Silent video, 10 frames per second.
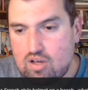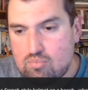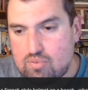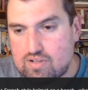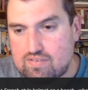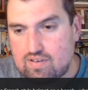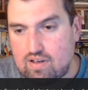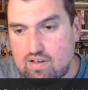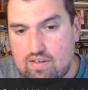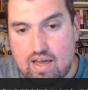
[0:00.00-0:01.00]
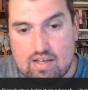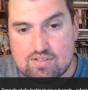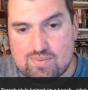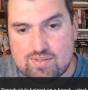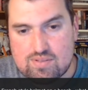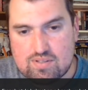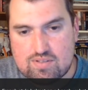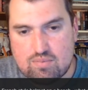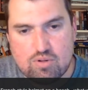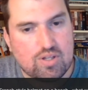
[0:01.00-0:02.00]
But it's
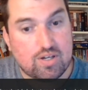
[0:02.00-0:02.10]
a really